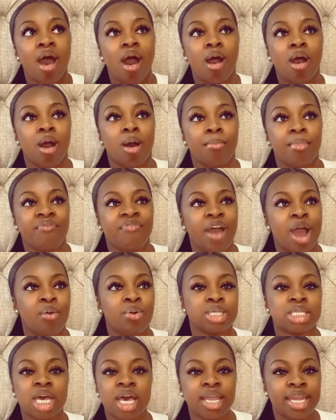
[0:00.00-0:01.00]
If I
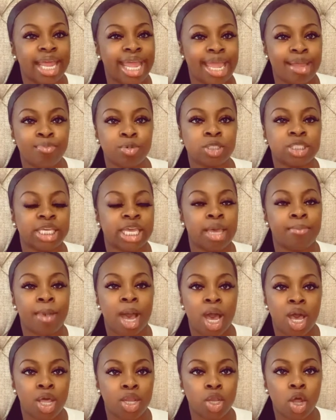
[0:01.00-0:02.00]
was unable to get my
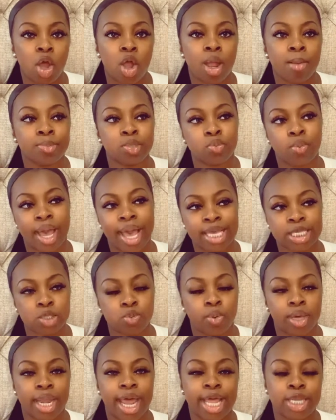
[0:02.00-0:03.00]
underarms waxed
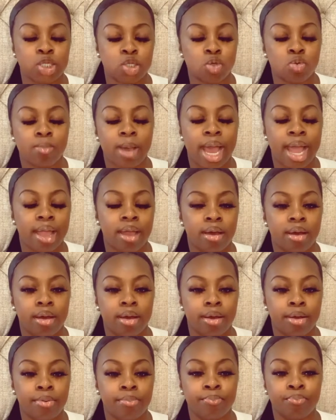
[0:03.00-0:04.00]
when I do
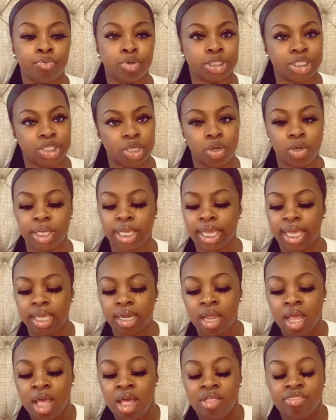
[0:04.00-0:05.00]
my
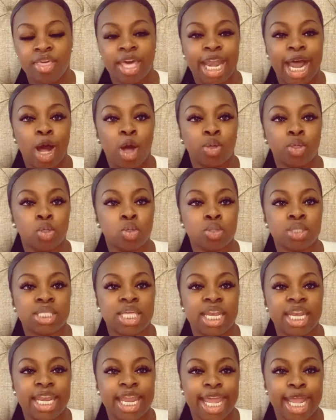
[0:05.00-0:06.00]
Brazilian, then I'll use
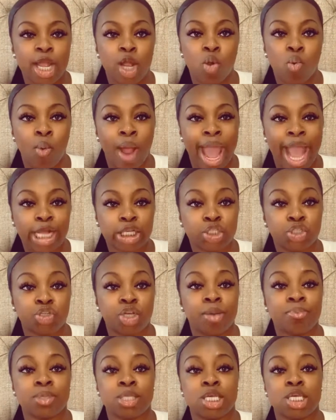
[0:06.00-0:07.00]
the Nair wax
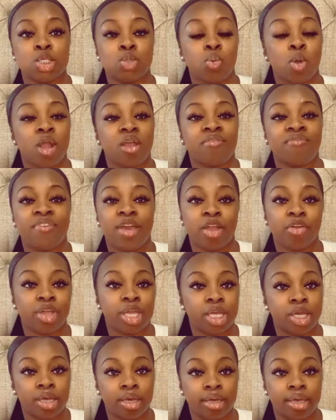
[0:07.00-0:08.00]
strips. These work
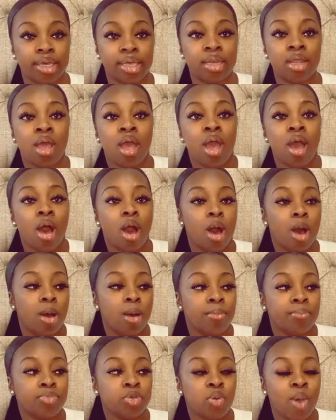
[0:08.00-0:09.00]
very good.
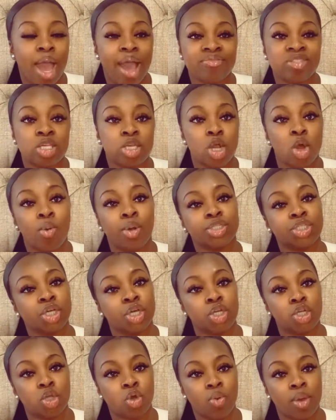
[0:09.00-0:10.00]
You have to know what
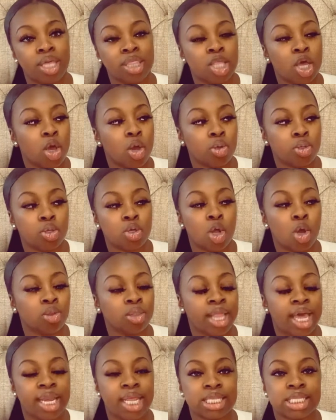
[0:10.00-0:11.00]
you're doing though. You don't
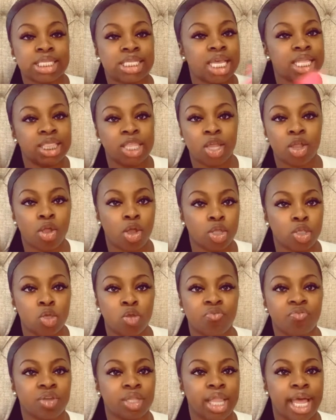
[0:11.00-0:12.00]
let it sit there on
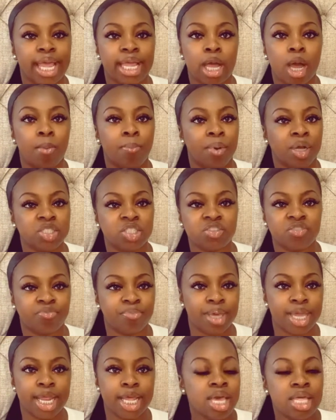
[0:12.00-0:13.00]
you for like a bunch of
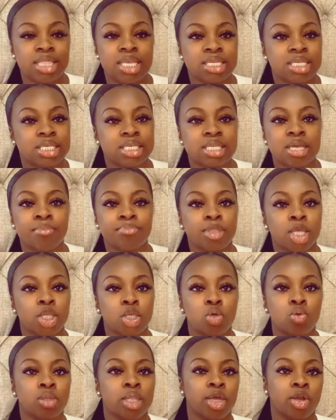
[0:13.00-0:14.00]
minutes. This is something
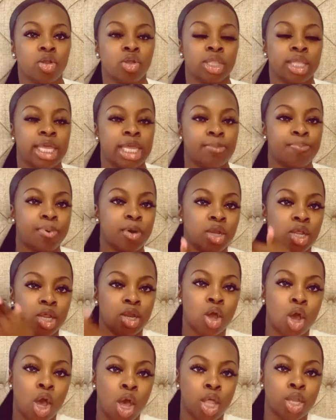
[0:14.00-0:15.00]
you literally put it
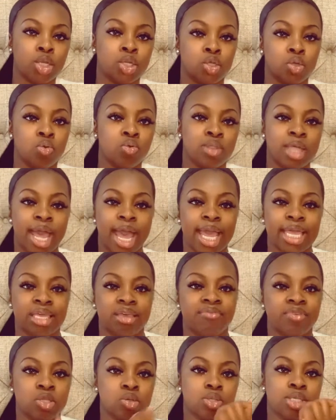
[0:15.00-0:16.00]
on, do that,
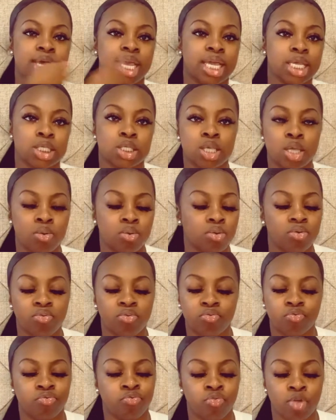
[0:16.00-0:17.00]
give it 2 seconds and
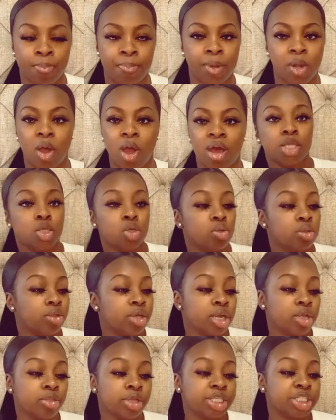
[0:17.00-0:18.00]
rip it off. You
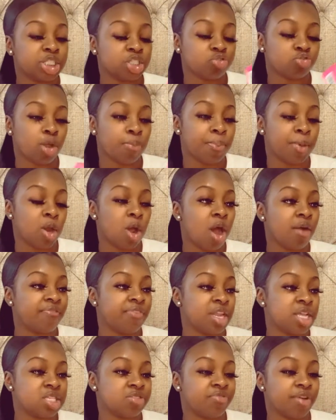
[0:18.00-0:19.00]
literally just rip it off
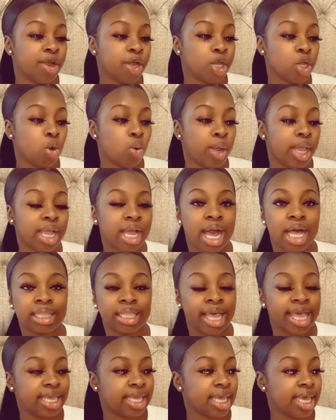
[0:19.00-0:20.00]
and it's very quick. I
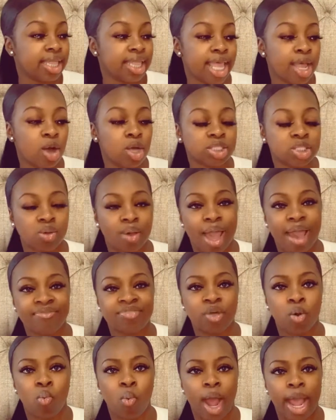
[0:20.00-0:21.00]
like it. They also have
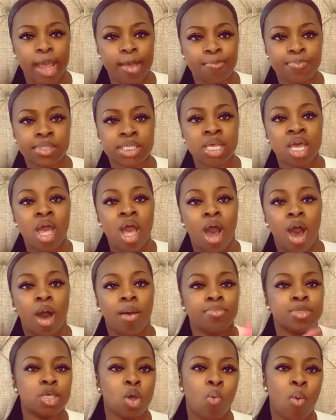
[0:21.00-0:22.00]
the wipes
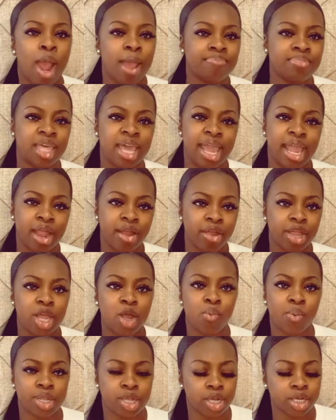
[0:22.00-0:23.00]
to wipe the area
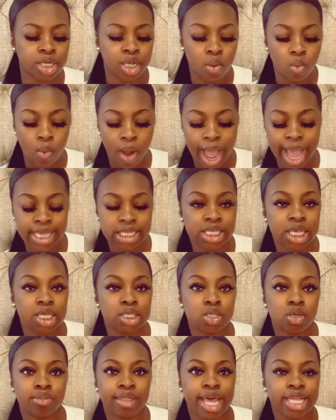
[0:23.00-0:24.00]
when you're done waxing,
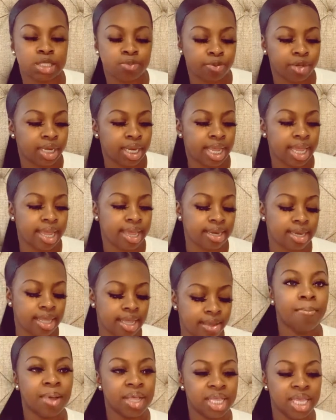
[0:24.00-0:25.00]
so that's pretty
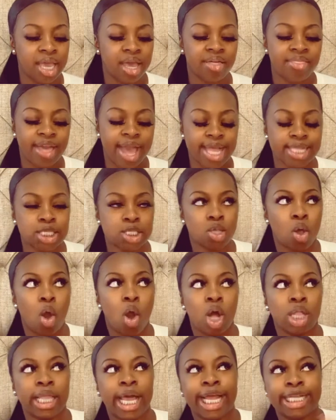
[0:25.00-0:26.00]
handy. But yeah, that's
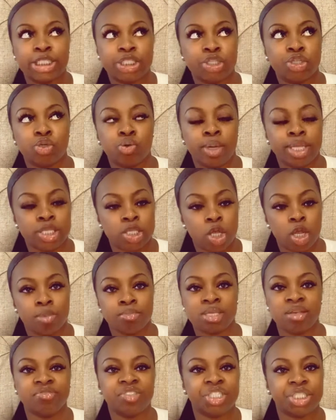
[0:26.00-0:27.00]
all I do in
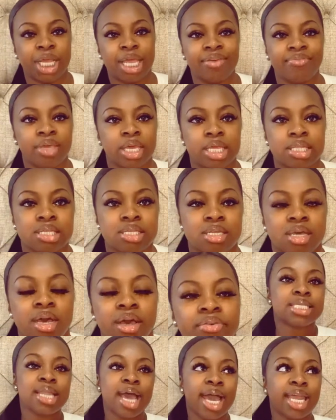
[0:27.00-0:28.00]
terms of shaving and
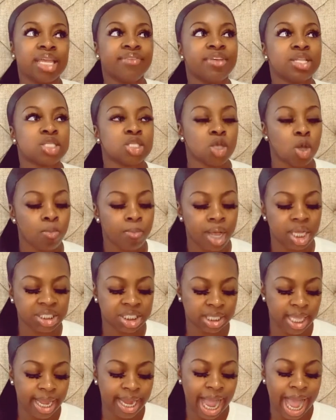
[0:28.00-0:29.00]
stuff. It's not even so
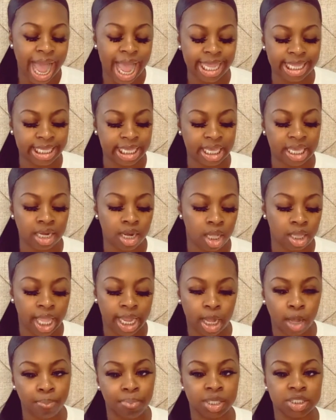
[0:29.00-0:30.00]
much like I get
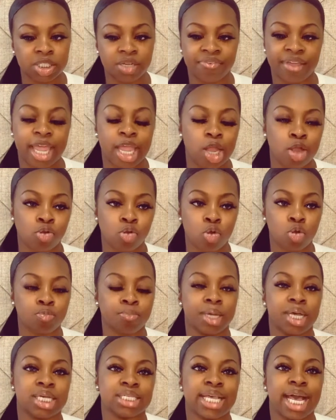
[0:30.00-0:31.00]
like a bunch of hair growth,
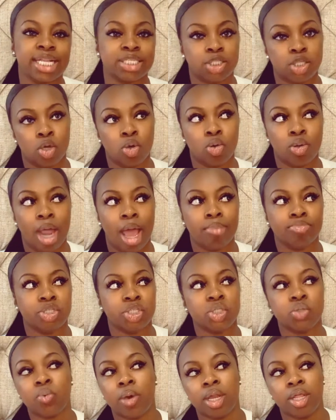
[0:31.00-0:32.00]
because I don't. I'm
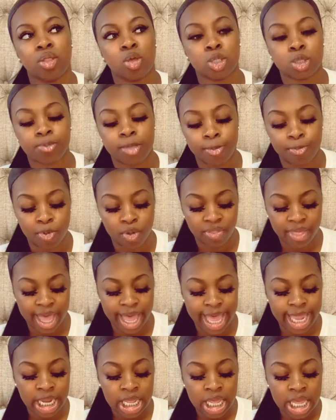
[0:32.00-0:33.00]
just one of those people
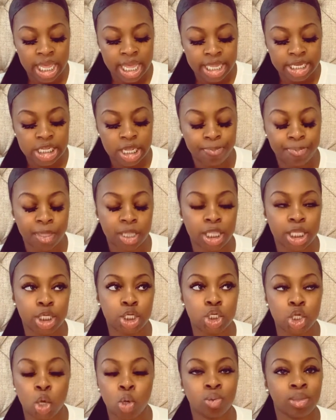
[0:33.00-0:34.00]
that typically
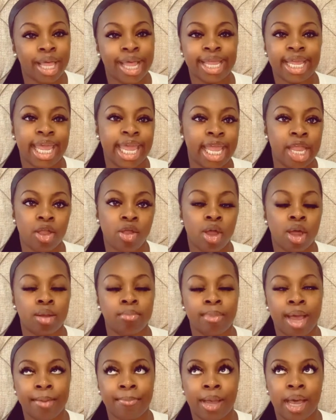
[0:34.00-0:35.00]
don't like hair on
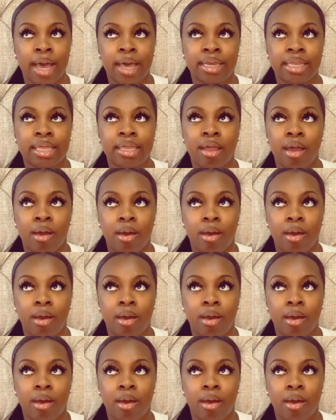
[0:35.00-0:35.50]
my body.